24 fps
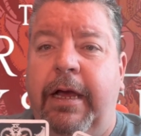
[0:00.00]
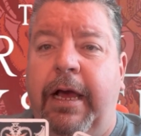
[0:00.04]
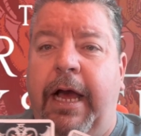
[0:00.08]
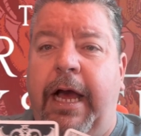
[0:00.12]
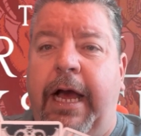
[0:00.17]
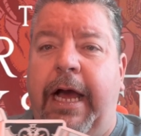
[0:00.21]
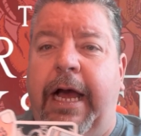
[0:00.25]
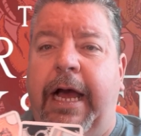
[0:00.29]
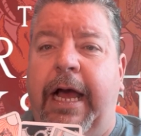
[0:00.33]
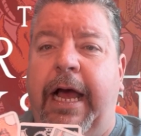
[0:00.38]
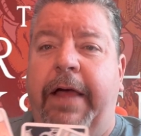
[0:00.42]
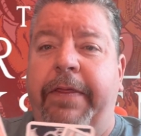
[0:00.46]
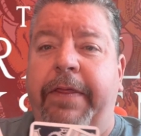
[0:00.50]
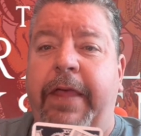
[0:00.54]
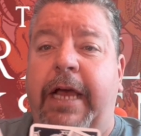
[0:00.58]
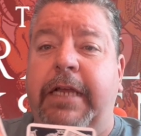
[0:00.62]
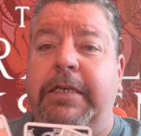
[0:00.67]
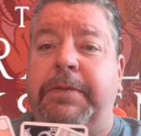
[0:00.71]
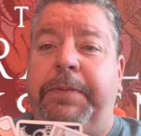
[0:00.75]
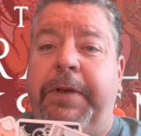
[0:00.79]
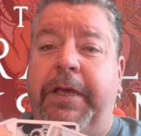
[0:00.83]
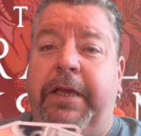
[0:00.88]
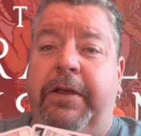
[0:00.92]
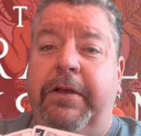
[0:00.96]
And
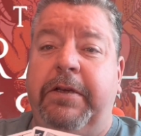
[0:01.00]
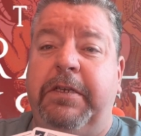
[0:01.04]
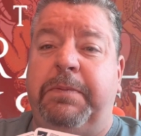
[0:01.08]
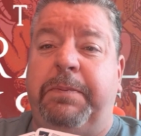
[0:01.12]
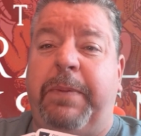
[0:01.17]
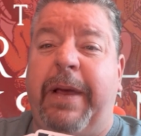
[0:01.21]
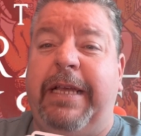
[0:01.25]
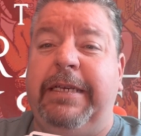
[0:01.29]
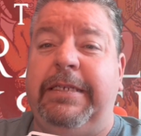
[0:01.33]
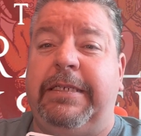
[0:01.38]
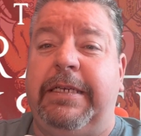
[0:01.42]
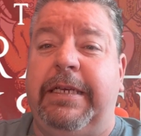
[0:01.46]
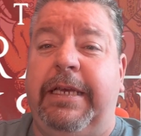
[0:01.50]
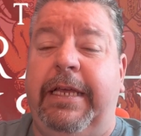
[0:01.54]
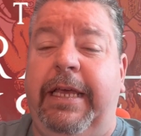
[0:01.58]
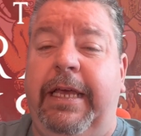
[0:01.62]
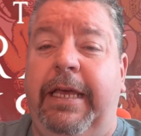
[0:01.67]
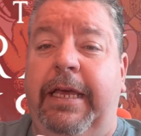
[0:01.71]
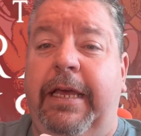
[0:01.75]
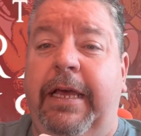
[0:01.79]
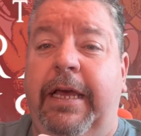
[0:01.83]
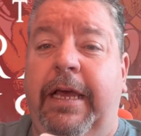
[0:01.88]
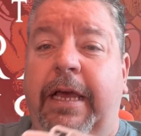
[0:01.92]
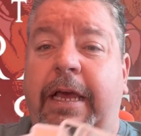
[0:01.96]
that's because
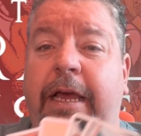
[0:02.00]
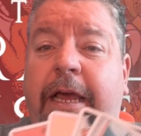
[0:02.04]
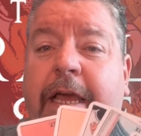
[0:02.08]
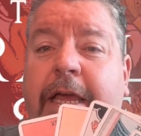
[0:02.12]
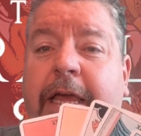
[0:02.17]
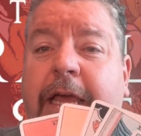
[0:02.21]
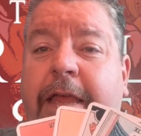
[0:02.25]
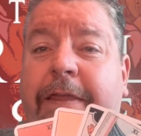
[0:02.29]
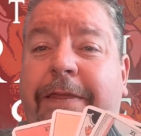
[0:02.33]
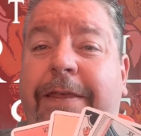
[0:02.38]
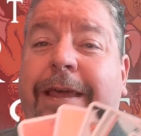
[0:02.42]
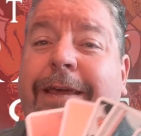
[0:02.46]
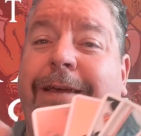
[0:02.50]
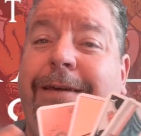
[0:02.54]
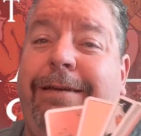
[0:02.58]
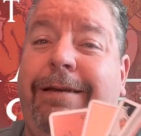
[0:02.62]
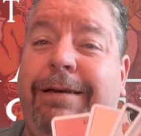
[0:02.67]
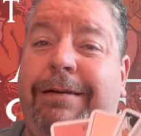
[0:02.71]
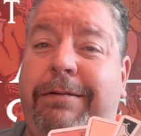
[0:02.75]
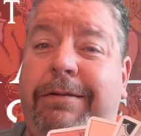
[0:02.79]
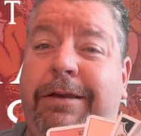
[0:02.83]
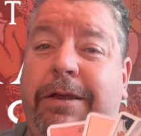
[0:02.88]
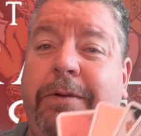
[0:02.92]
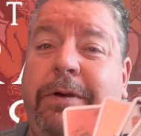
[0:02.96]
basically they're going
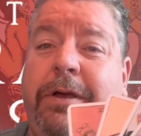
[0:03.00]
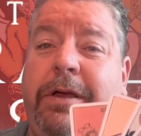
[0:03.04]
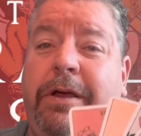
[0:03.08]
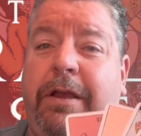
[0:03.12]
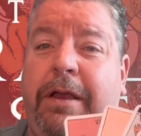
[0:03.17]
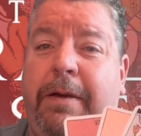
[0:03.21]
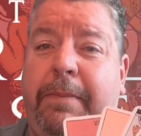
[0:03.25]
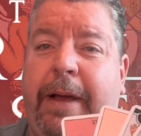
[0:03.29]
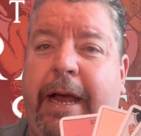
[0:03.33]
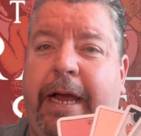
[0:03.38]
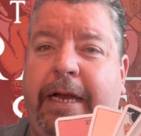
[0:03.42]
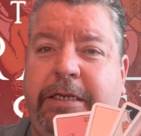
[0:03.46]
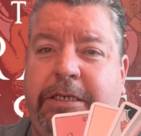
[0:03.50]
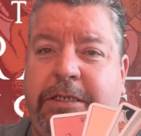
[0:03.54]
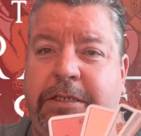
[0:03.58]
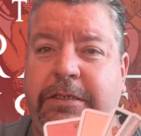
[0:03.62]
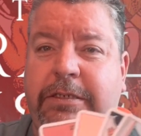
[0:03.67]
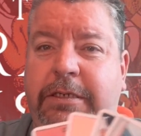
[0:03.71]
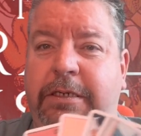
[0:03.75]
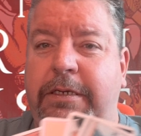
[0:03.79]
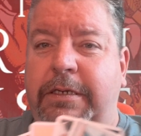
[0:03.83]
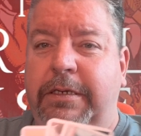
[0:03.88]
to do a color match.